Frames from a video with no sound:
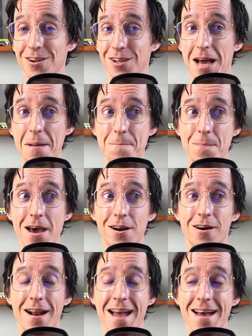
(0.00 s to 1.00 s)
a lot
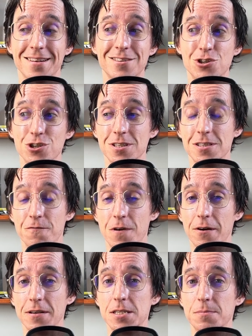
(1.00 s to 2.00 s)
better at just the
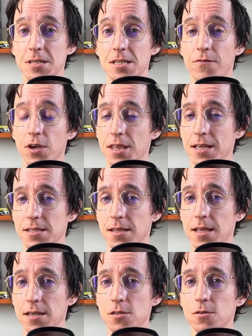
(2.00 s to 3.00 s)
very specific things that
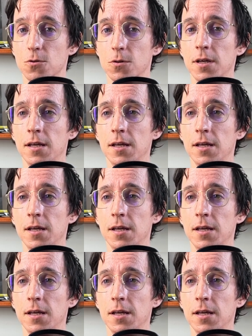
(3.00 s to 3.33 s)
they do.